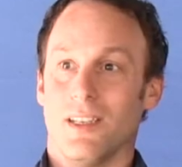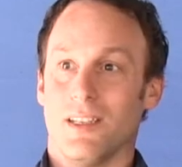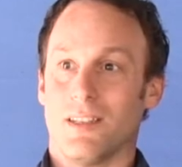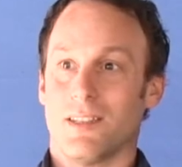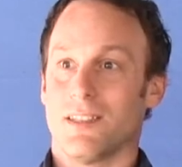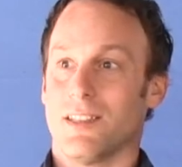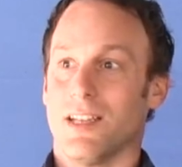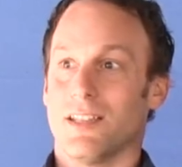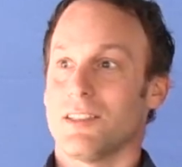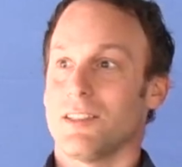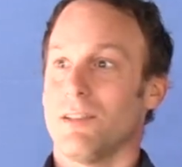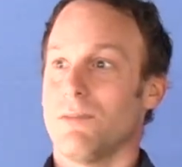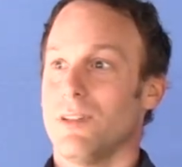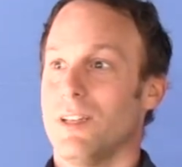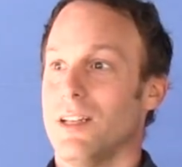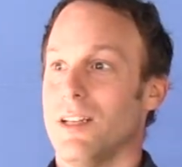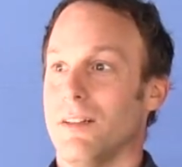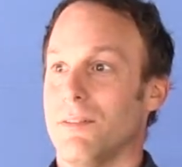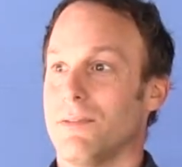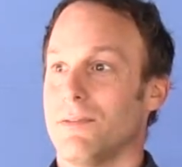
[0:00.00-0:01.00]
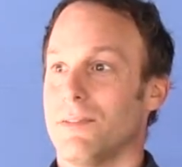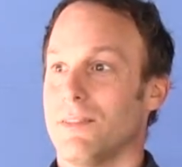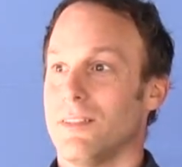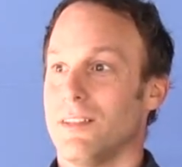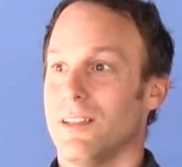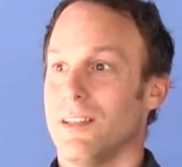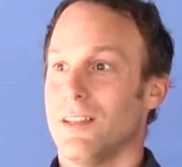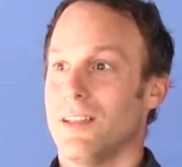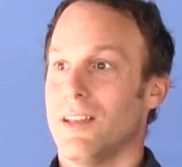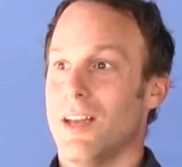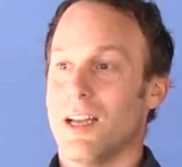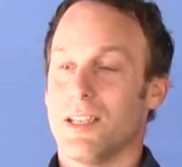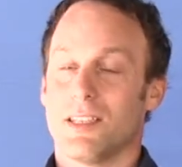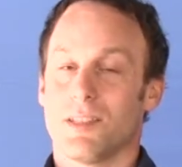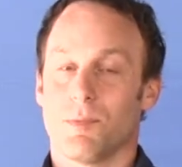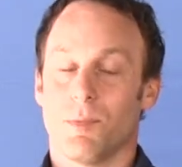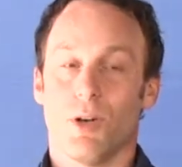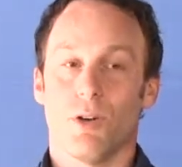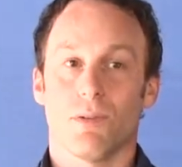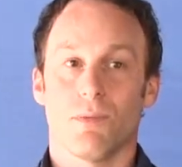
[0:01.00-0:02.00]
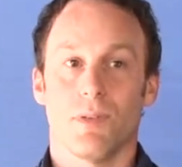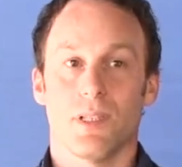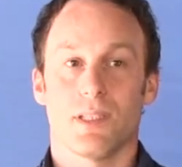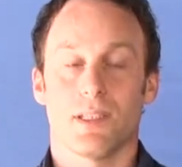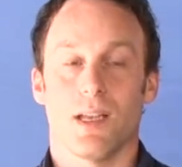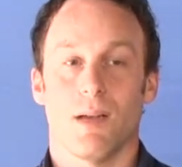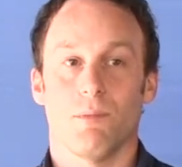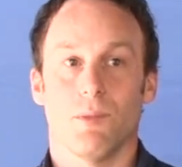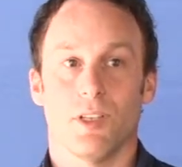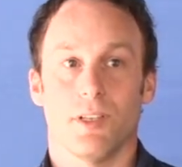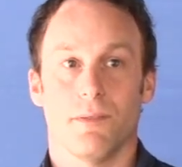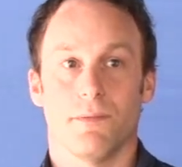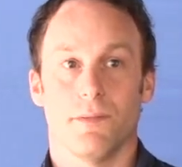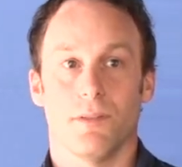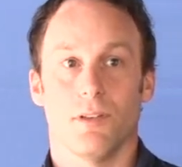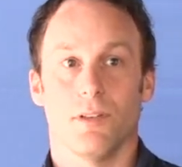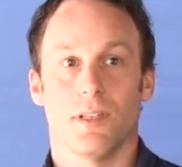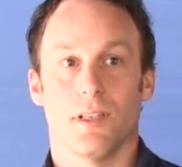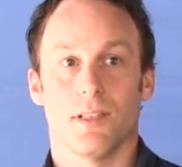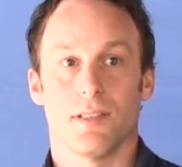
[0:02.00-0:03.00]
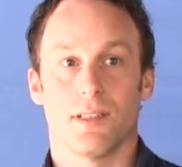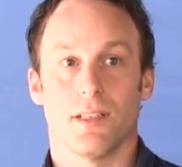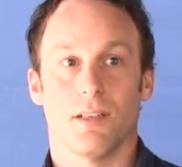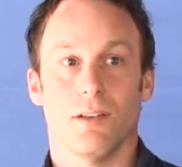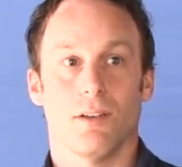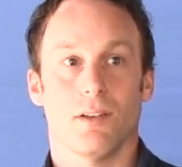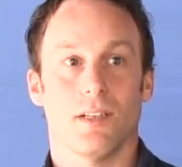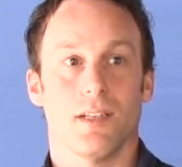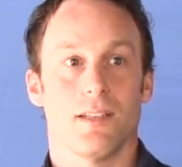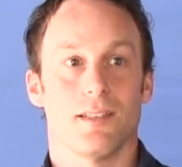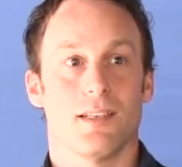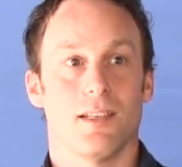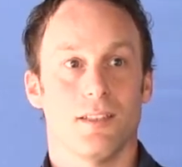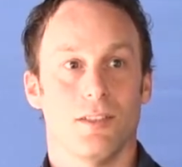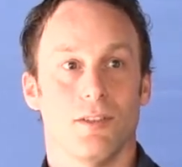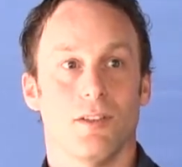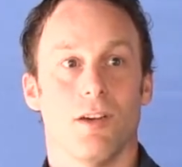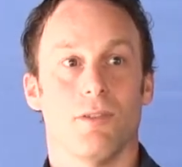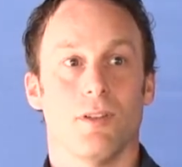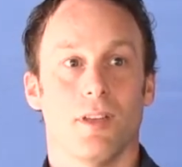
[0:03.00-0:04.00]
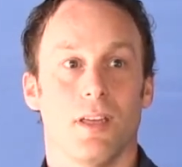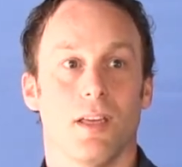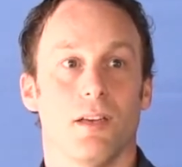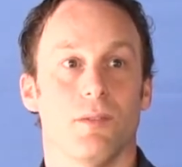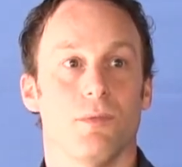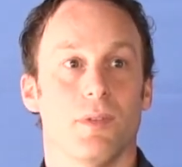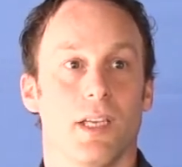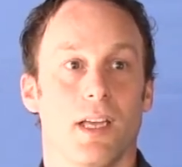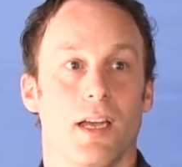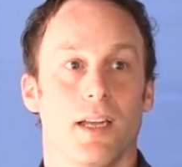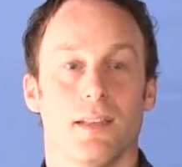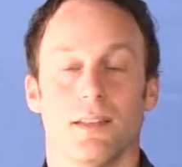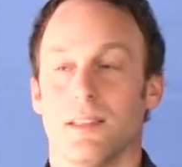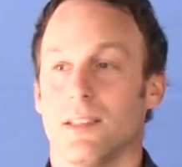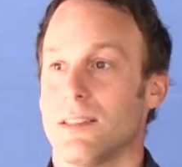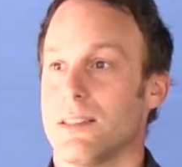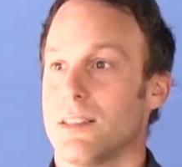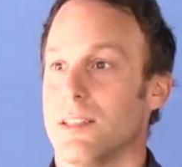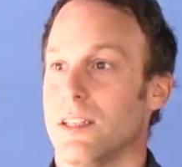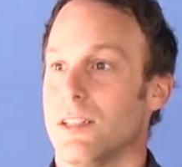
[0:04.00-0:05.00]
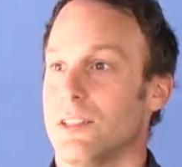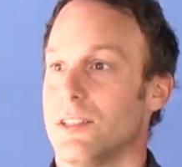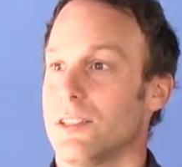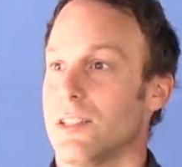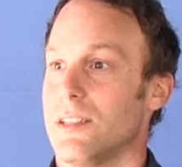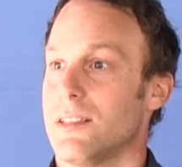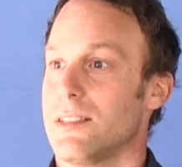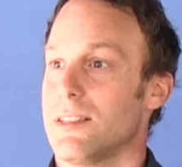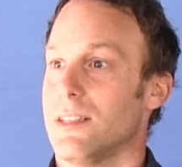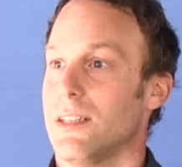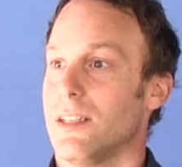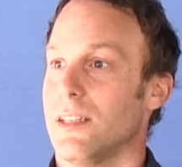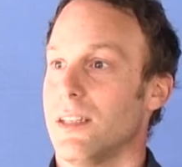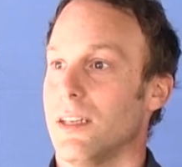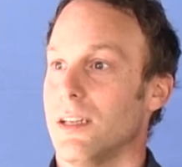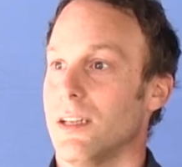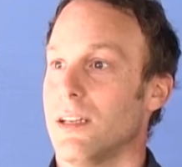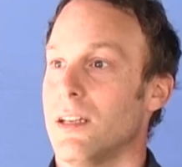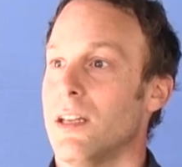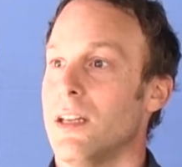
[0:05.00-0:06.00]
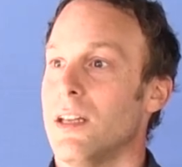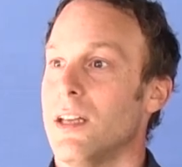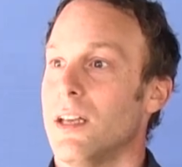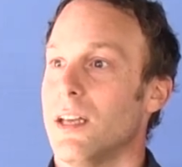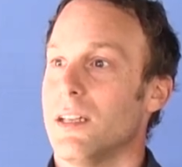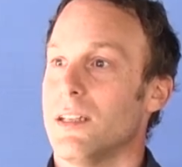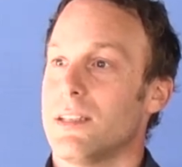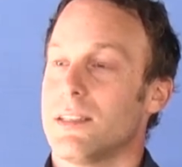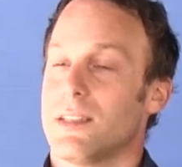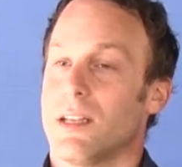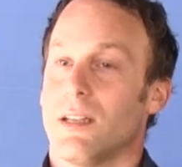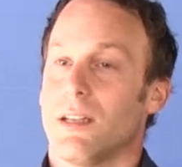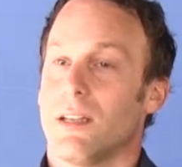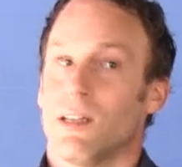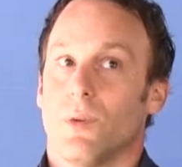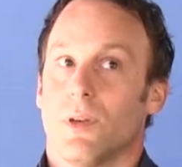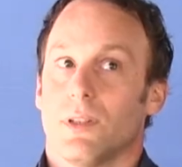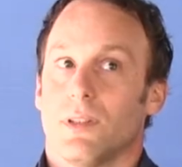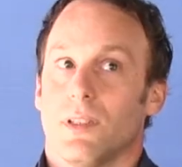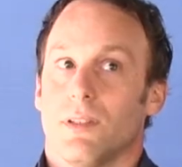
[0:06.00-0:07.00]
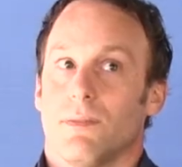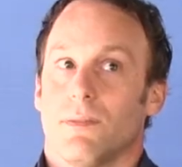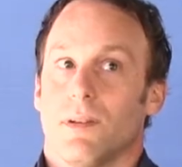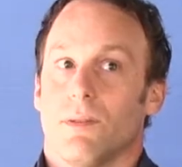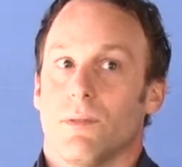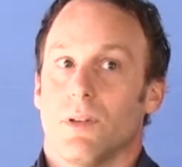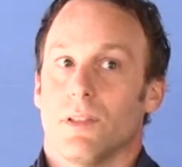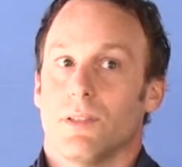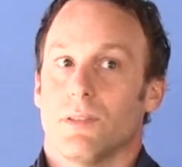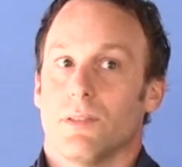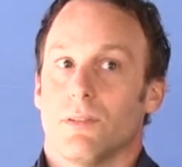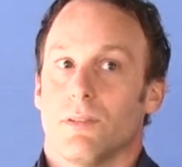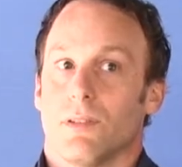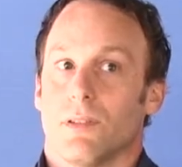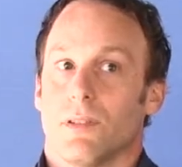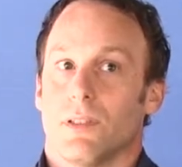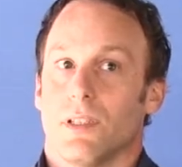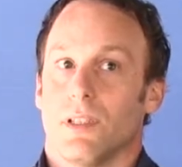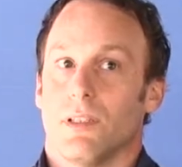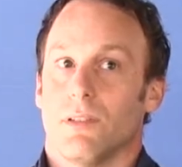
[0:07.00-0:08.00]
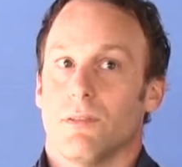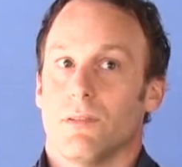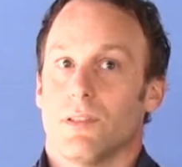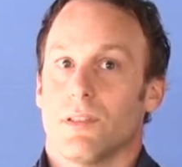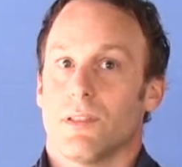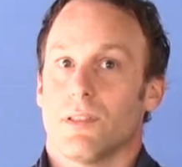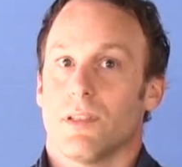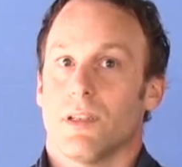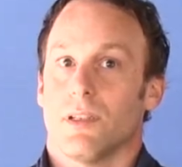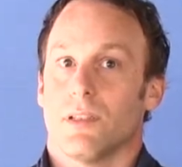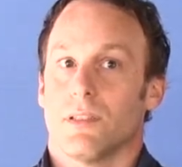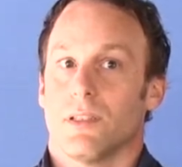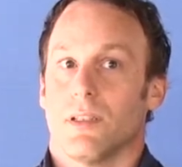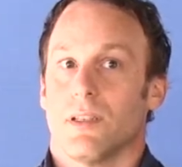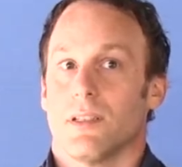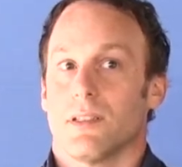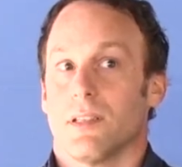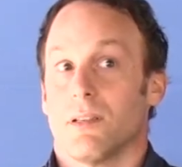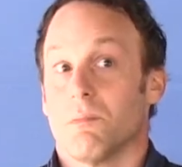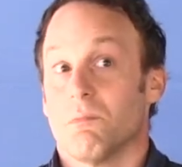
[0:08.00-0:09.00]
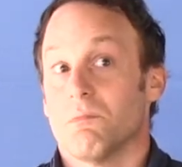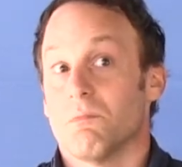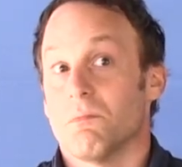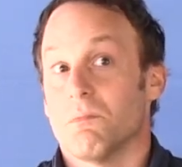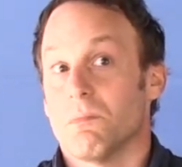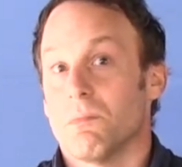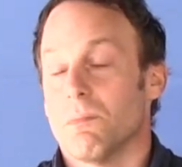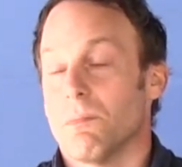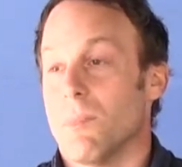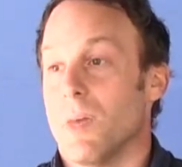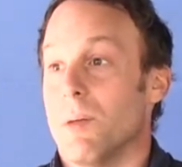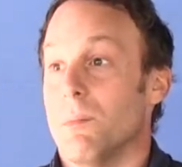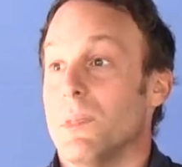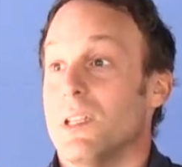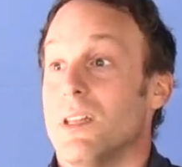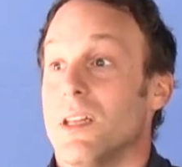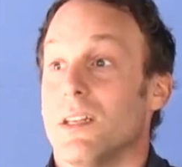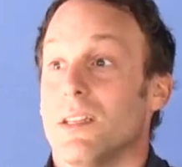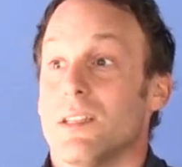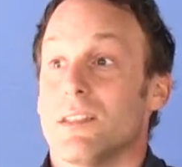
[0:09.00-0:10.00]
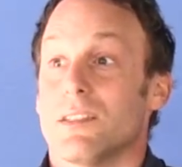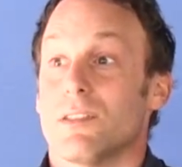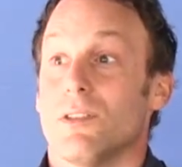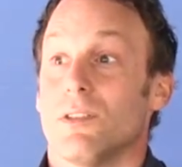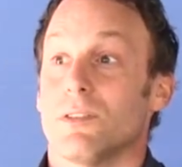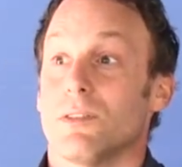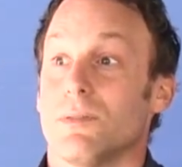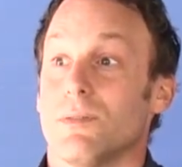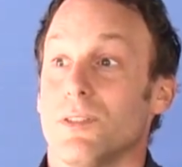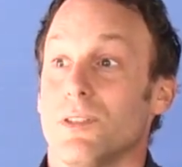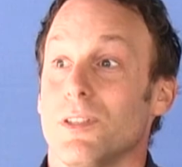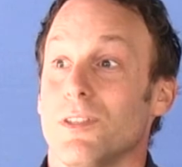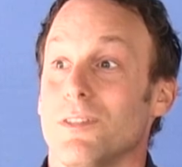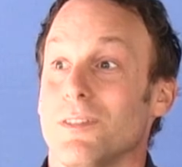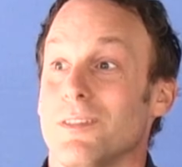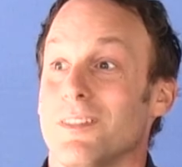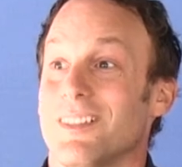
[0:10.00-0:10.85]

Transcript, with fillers: It's such a relief. I spoke with someone a few years ago and I said, you know, here we end the search and seeking. And he said, what if I want to continue to search? And I said, maybe then it's not for you.